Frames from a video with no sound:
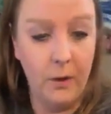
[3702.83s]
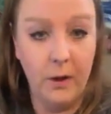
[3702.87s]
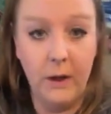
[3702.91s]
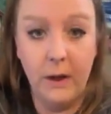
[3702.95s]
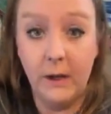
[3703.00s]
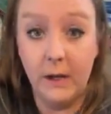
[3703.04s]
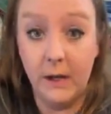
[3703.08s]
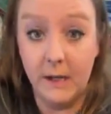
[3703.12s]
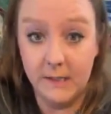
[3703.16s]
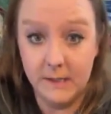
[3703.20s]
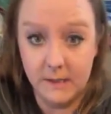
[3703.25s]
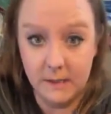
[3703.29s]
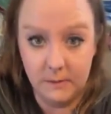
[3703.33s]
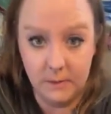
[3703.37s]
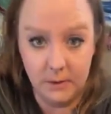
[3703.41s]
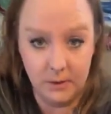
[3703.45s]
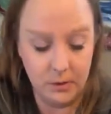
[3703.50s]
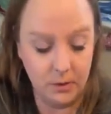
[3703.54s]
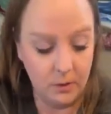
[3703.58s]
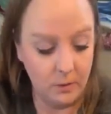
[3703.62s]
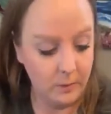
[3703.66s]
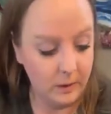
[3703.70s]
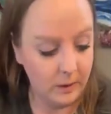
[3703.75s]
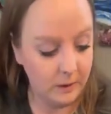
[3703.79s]
Well, a
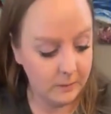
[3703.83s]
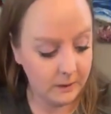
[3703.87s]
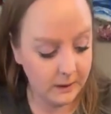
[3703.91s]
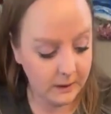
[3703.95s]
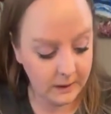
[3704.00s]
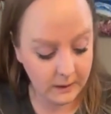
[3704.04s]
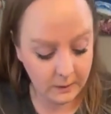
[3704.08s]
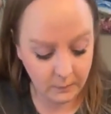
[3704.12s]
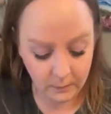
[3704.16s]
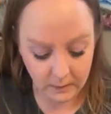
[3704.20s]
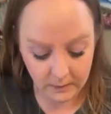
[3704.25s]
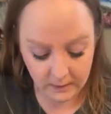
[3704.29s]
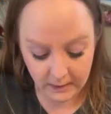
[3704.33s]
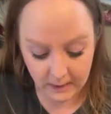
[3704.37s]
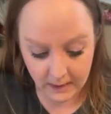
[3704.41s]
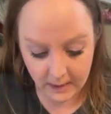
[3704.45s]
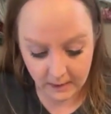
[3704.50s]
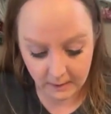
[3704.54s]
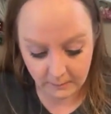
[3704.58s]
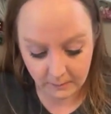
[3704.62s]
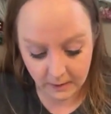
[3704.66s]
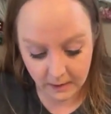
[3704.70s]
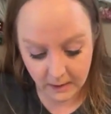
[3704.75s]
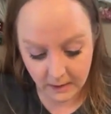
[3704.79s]
customer told me about it one
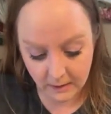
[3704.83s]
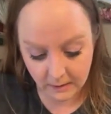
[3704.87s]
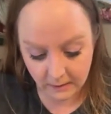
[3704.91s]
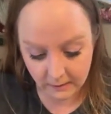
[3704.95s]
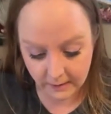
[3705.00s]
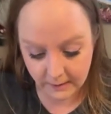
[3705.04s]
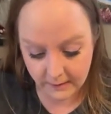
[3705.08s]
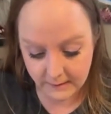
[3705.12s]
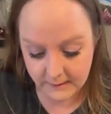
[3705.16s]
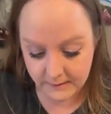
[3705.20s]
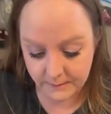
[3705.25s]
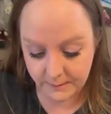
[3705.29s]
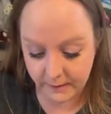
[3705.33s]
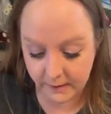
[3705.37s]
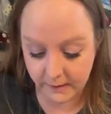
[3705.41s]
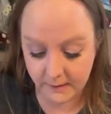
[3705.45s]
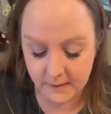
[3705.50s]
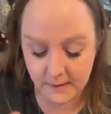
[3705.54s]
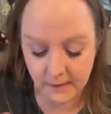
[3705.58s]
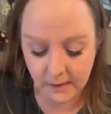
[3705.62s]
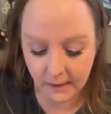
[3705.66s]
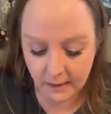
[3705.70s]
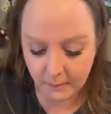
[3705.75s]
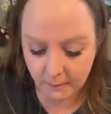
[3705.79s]
day at a paint class
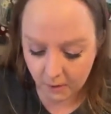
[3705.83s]
because